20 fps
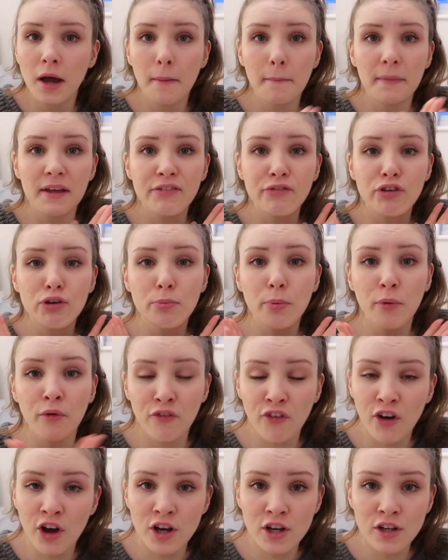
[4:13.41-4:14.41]
But if you
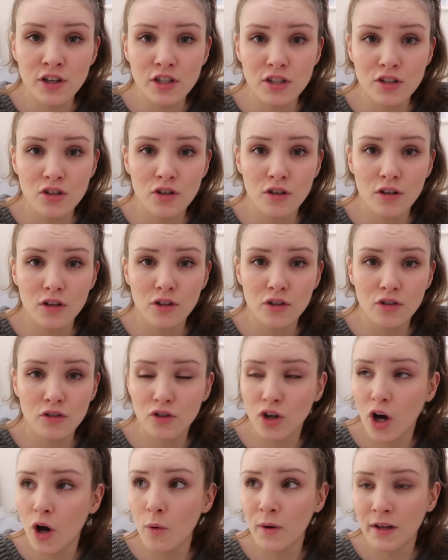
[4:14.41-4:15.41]
prefer to
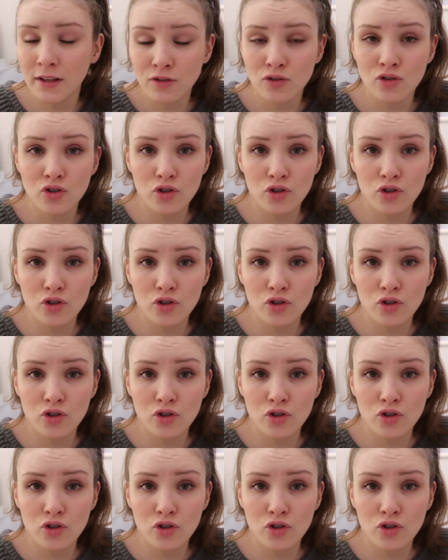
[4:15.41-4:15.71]
go in